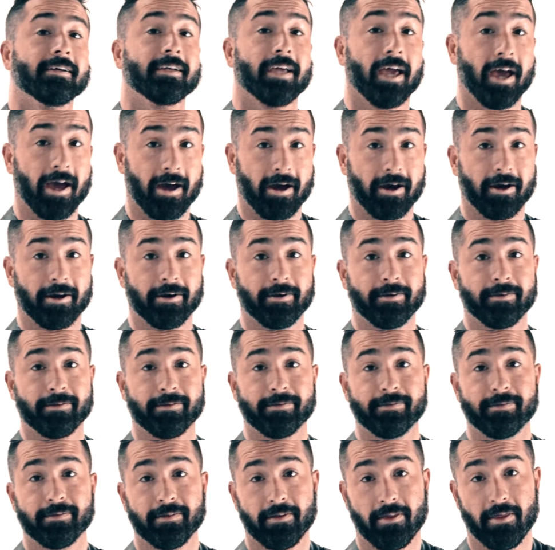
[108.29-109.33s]
Yeah,
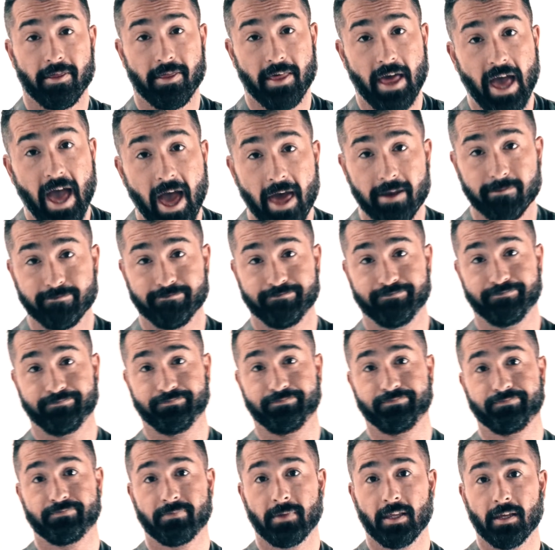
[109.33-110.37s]
that.
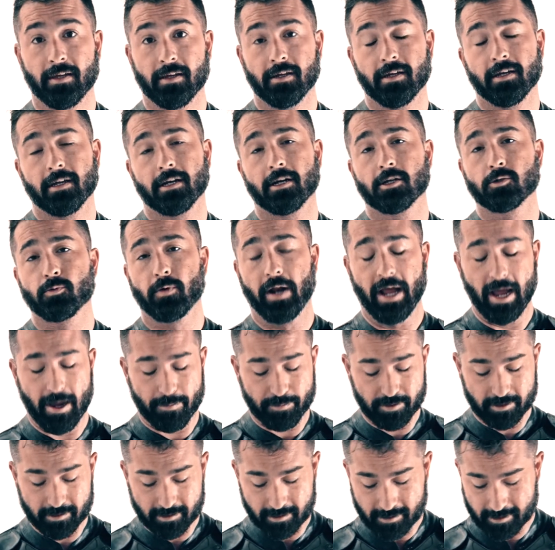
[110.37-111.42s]
Here's what
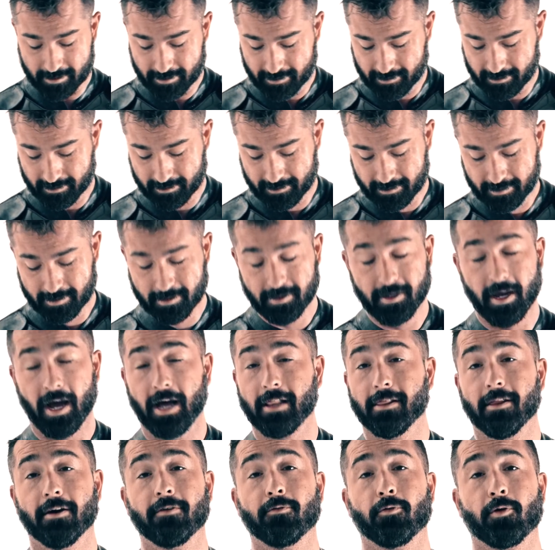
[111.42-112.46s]
happens.
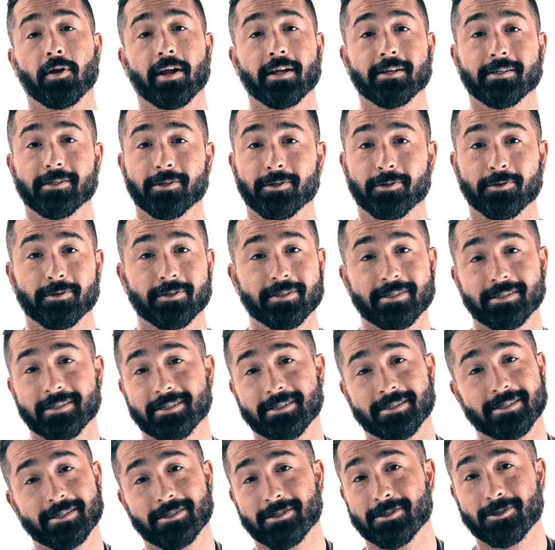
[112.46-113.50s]
I love what I do.
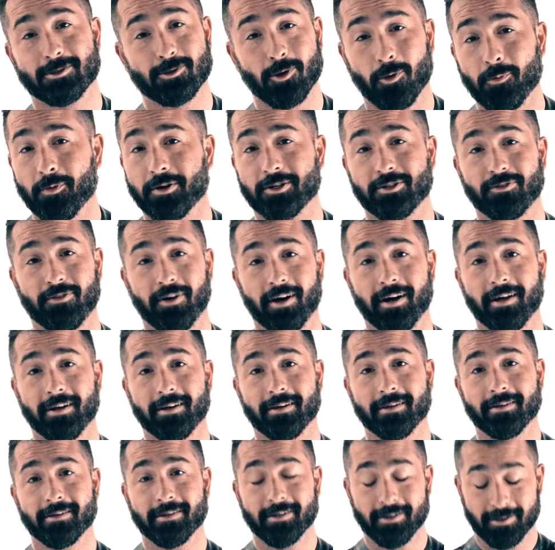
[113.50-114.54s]
This is so much
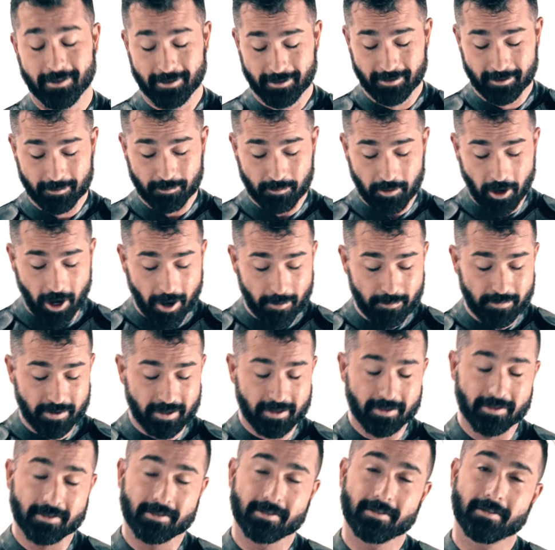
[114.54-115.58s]
fun. Problem
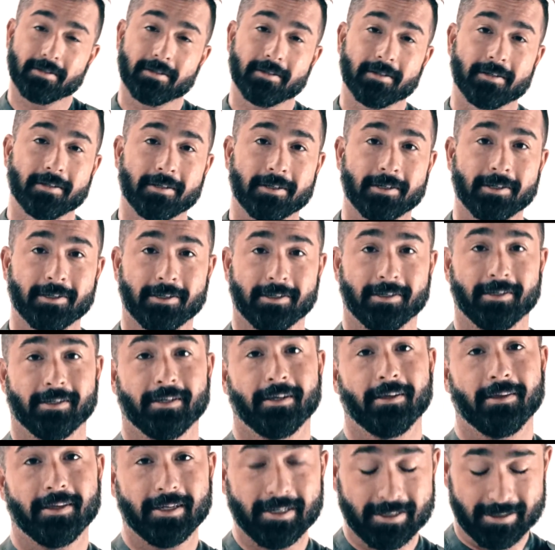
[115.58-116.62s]
is,
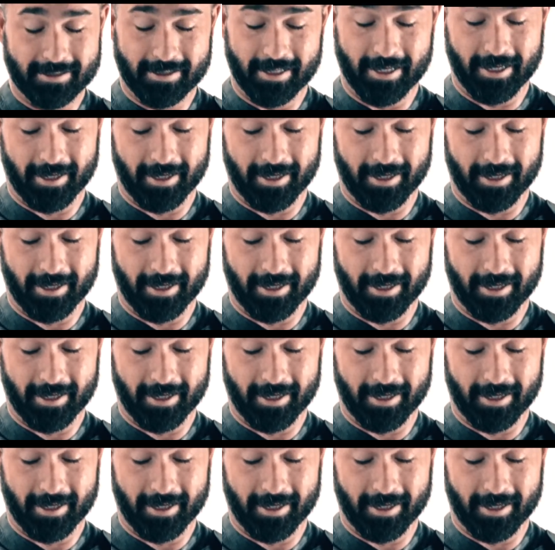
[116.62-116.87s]
this